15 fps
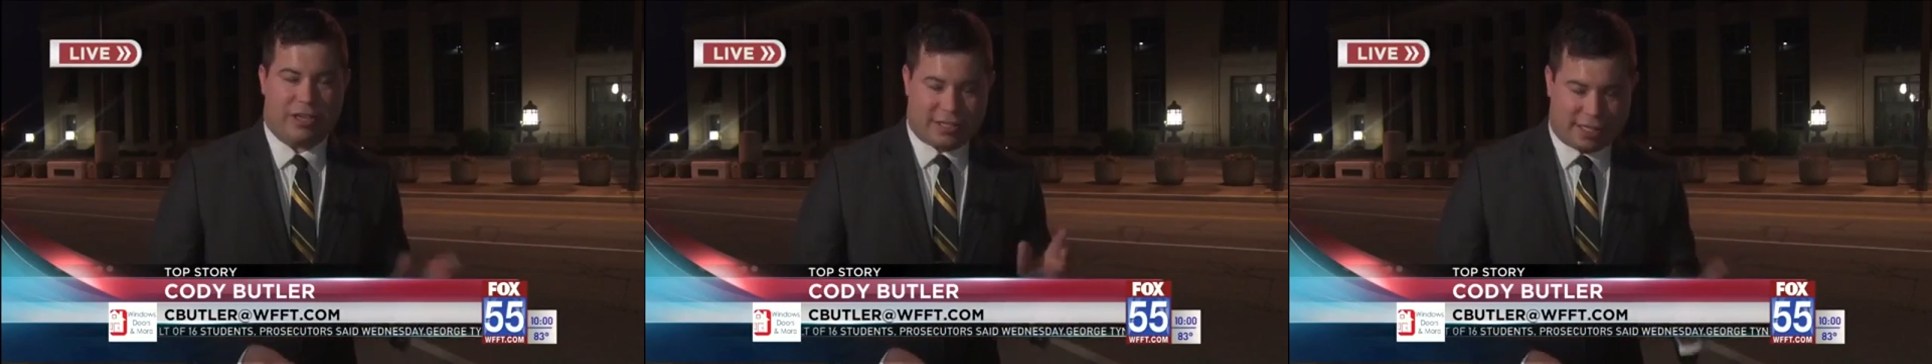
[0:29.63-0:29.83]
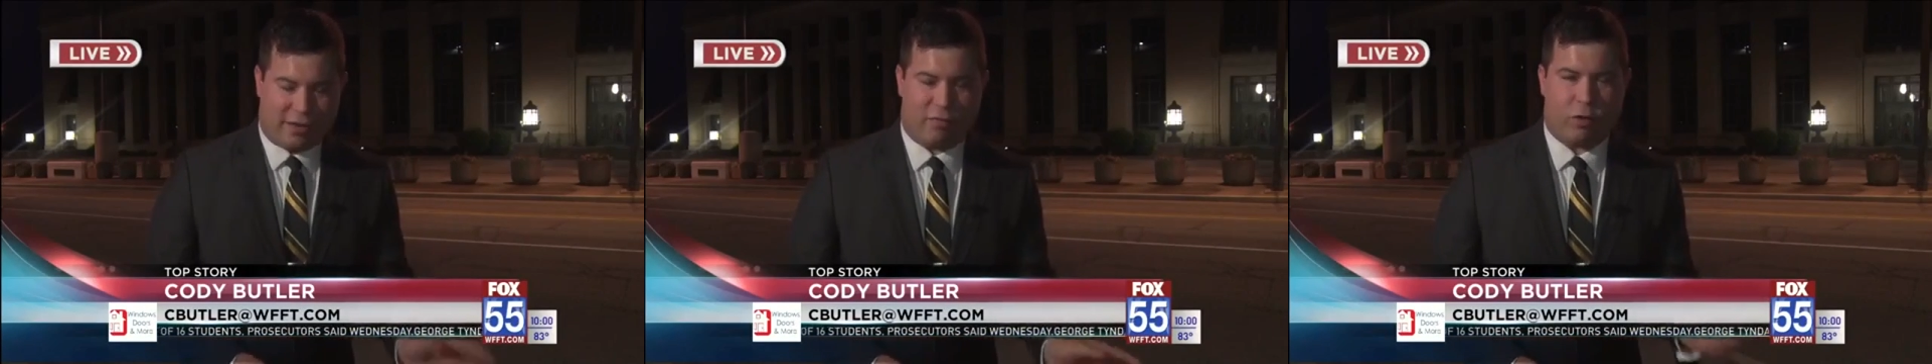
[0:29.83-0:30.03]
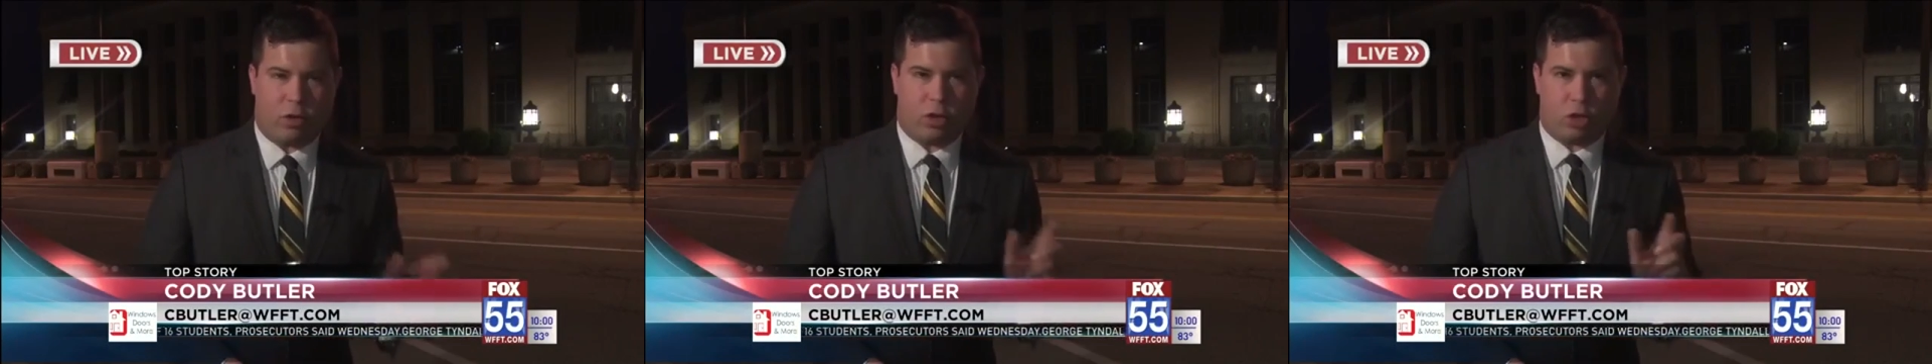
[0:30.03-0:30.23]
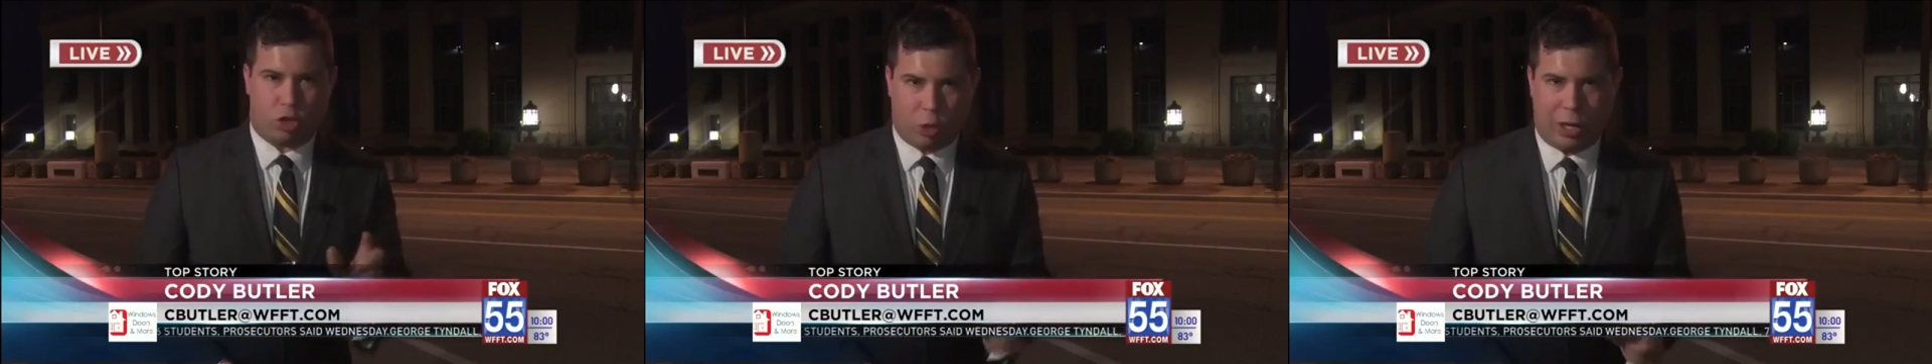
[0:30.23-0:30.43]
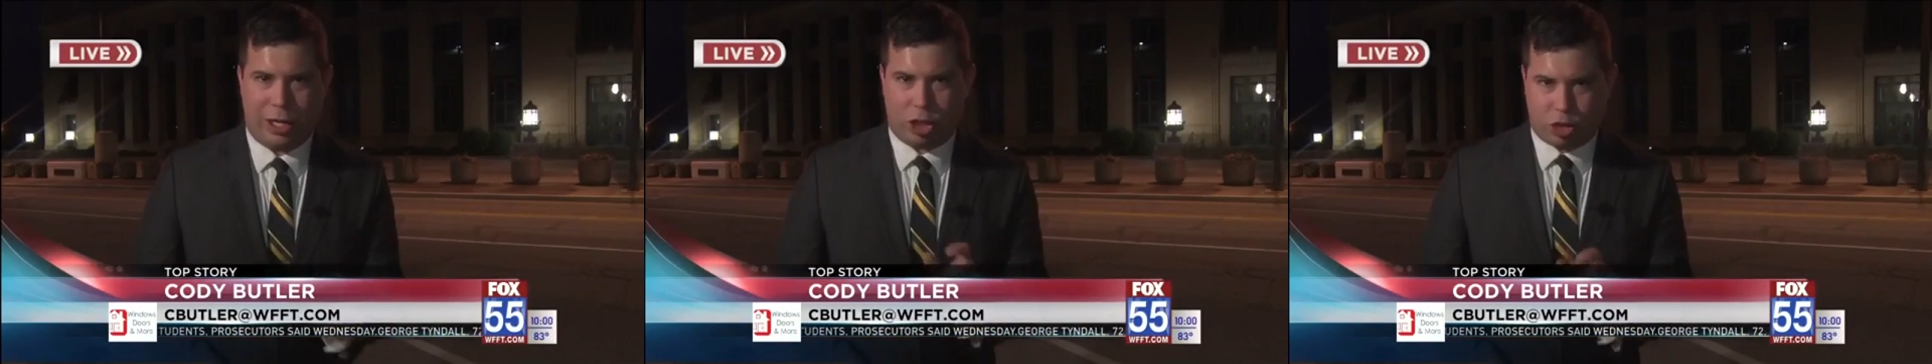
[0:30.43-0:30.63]

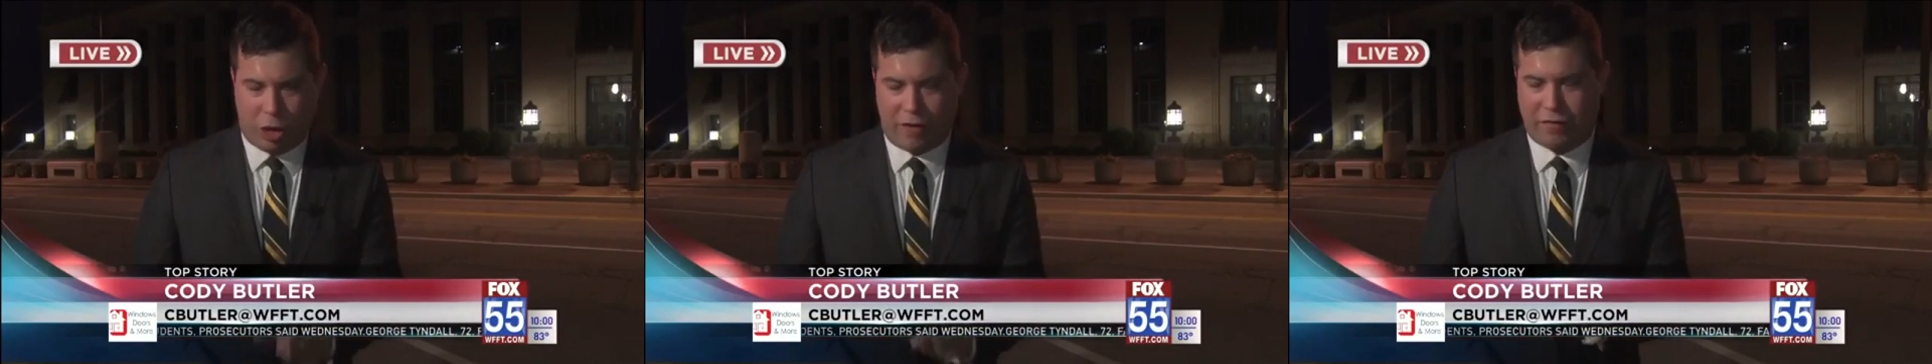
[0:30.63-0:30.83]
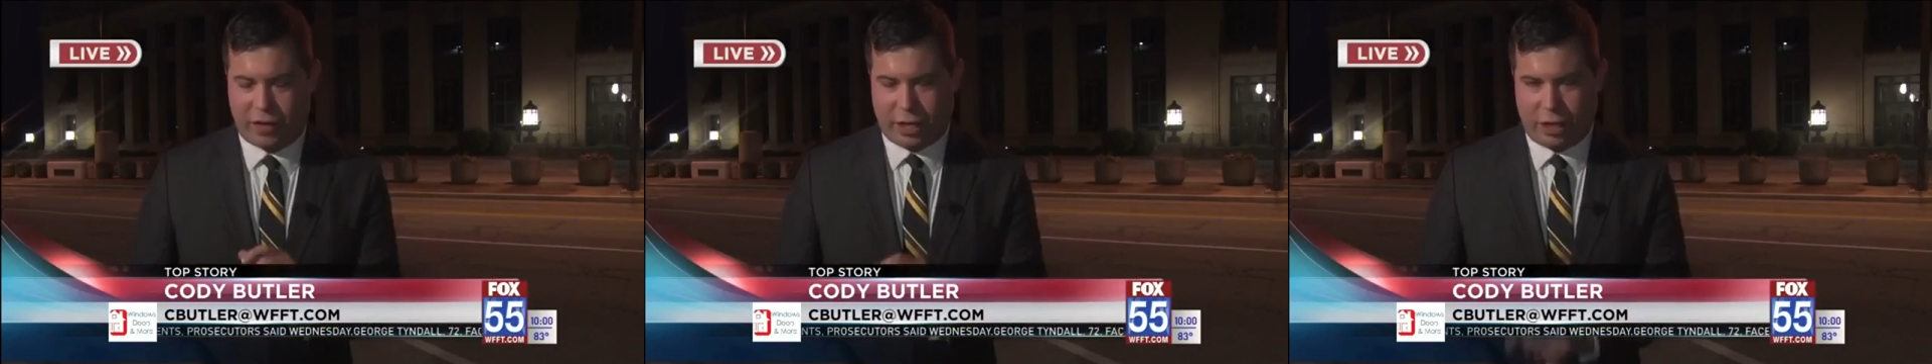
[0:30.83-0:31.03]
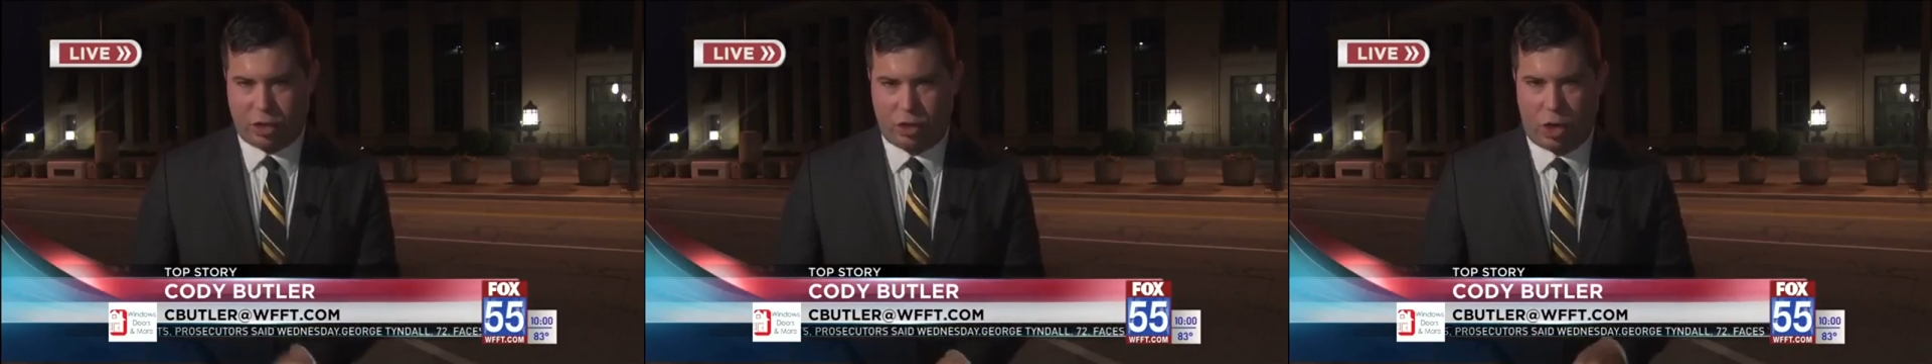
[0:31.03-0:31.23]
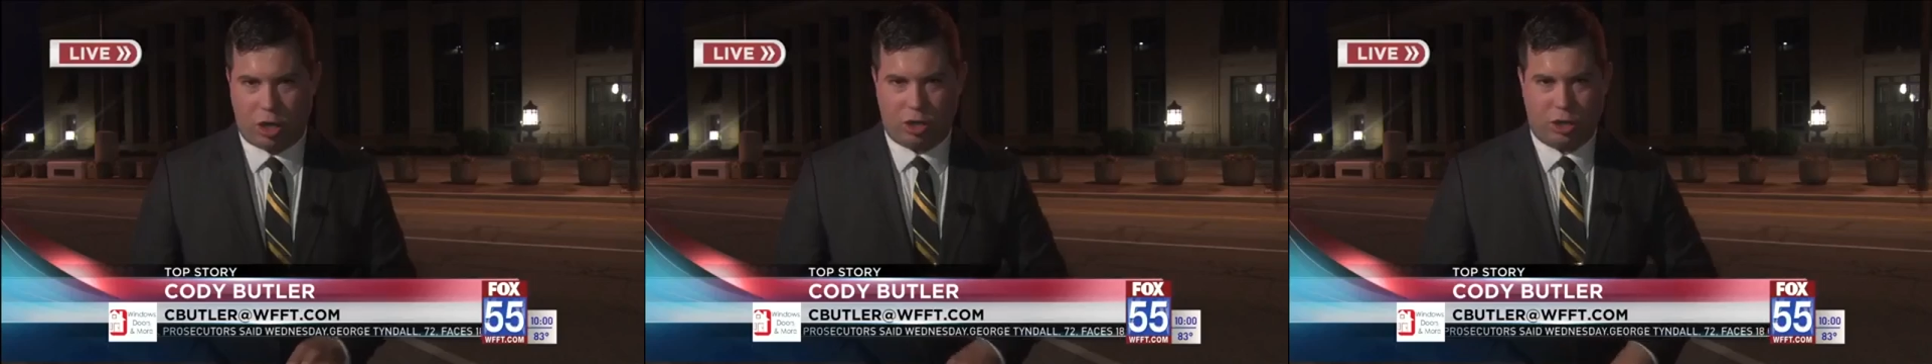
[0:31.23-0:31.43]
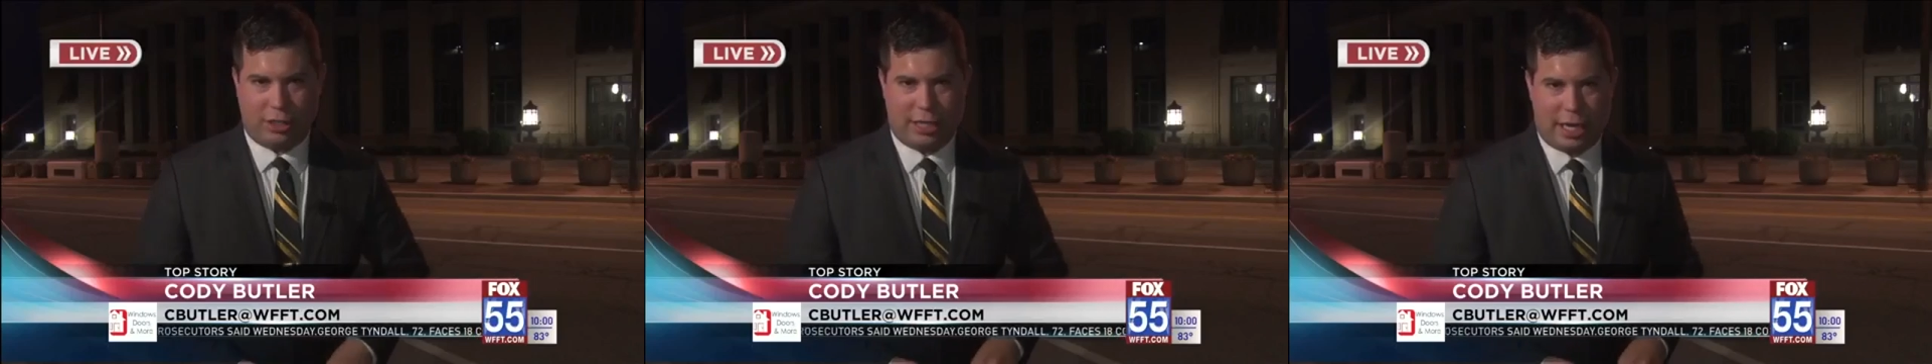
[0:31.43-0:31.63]

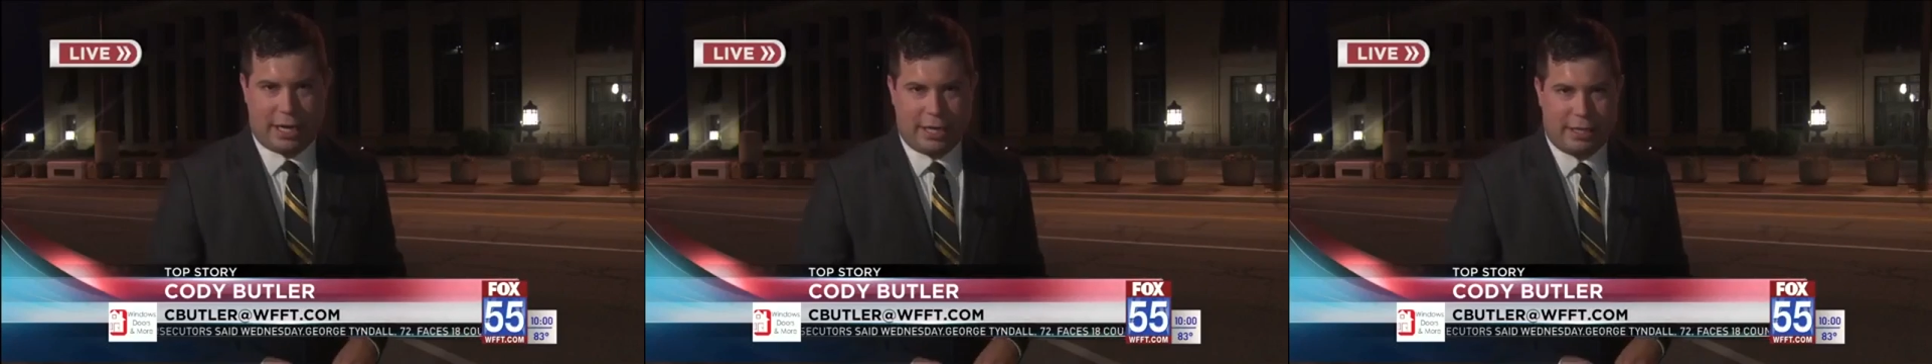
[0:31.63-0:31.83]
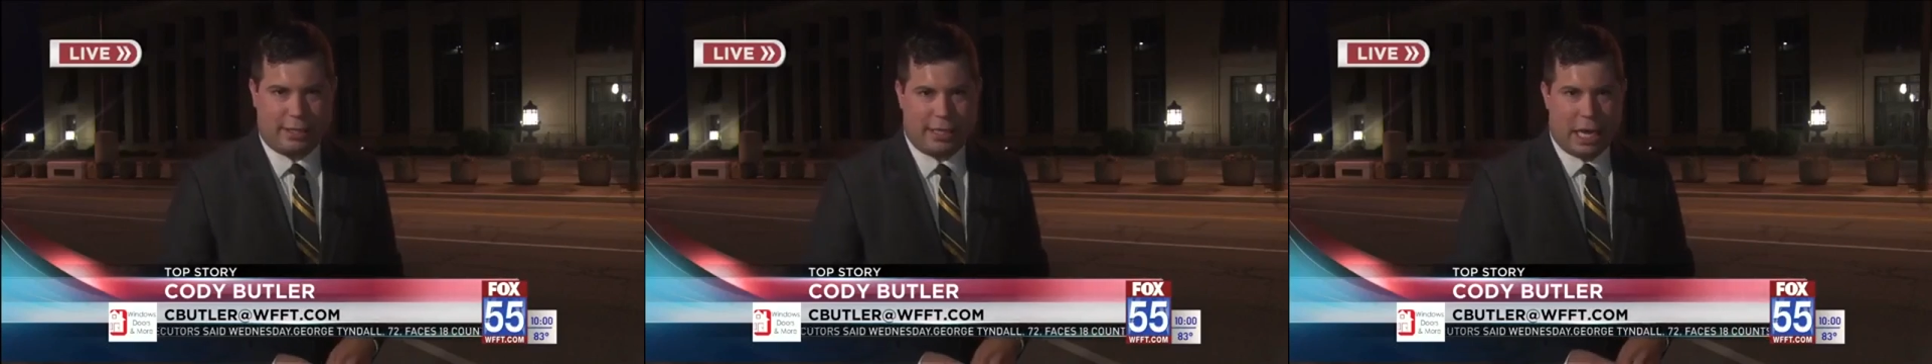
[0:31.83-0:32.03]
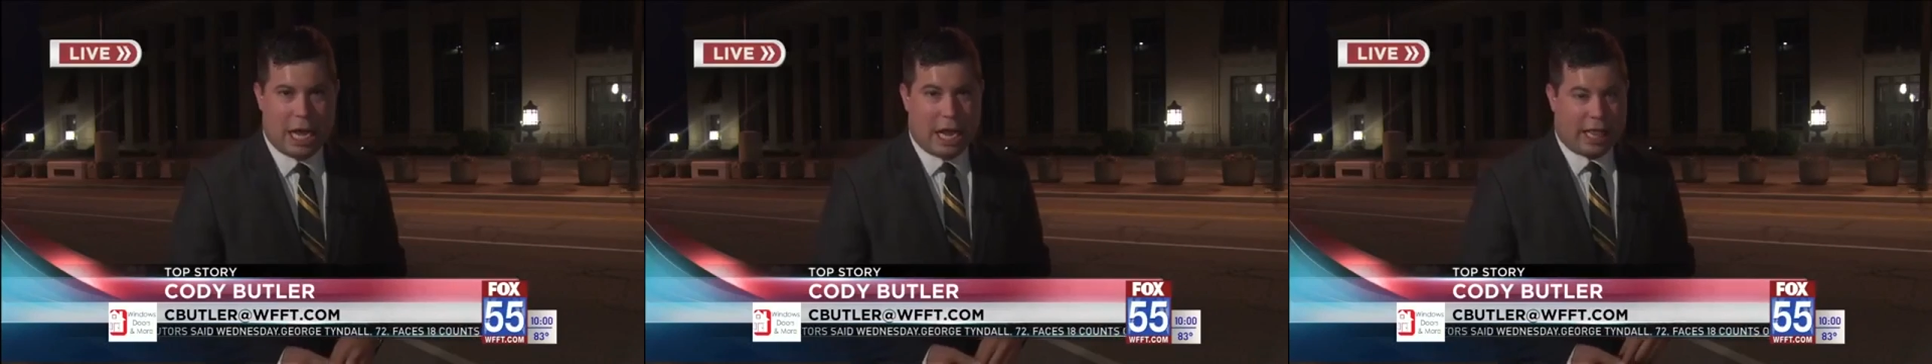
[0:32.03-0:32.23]
that is.